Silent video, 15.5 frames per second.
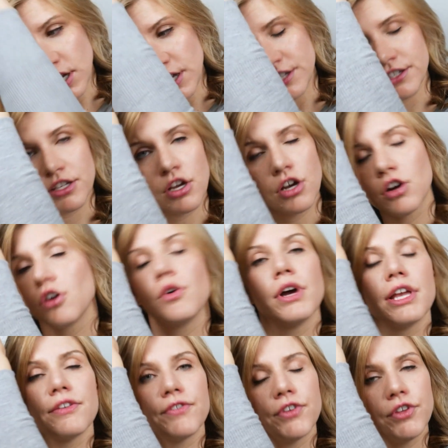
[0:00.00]
So
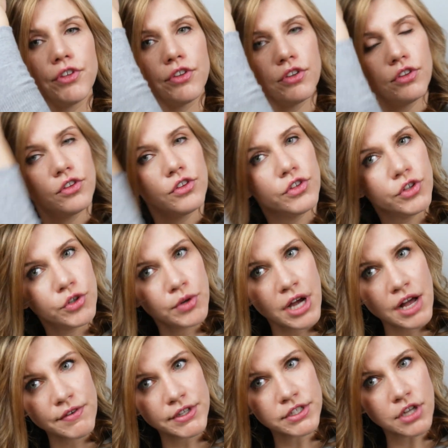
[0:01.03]
if you
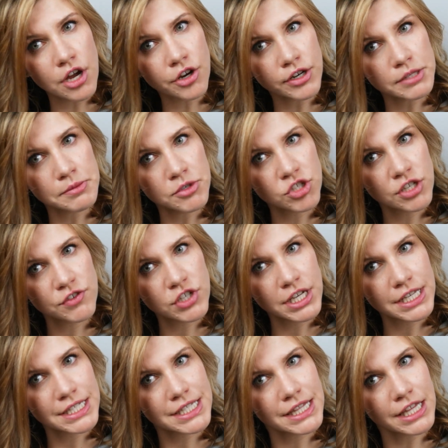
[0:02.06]
have a daughter, especially if she
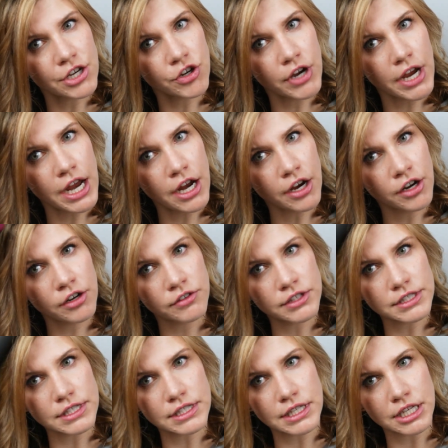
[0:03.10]
has thinner hair,
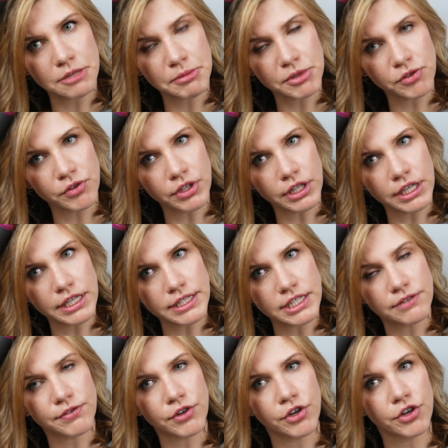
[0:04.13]
this is going to be really
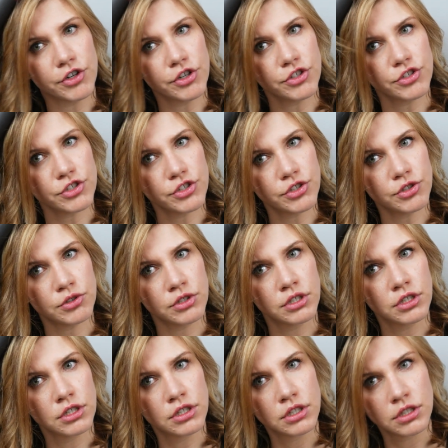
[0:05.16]
easy for her to do.
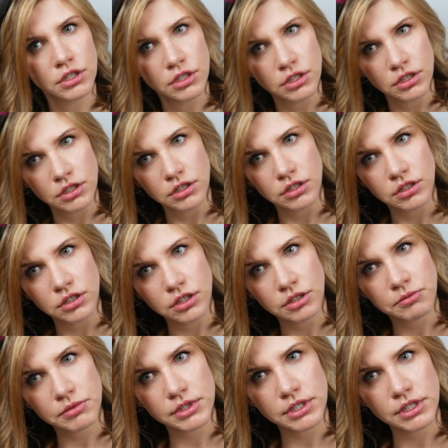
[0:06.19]

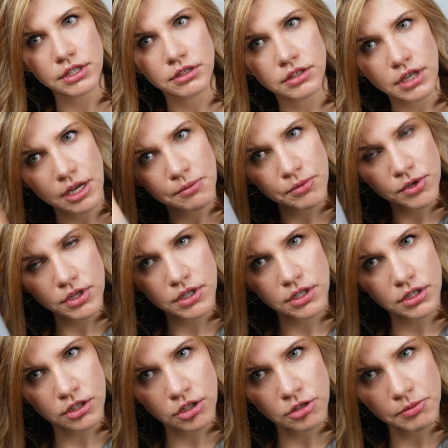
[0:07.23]
Oh, see, I put
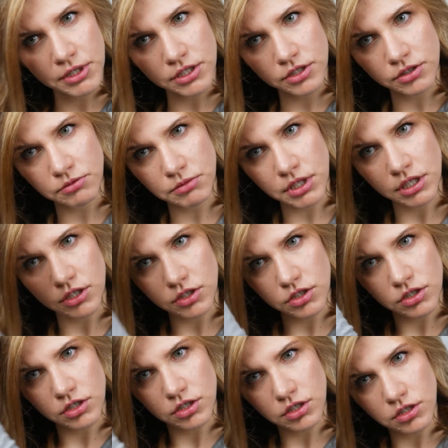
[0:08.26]
in a little bit too
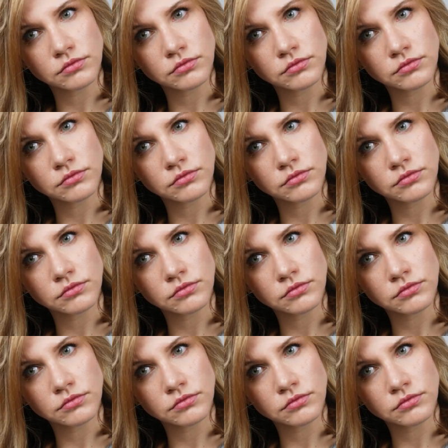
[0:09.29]
much.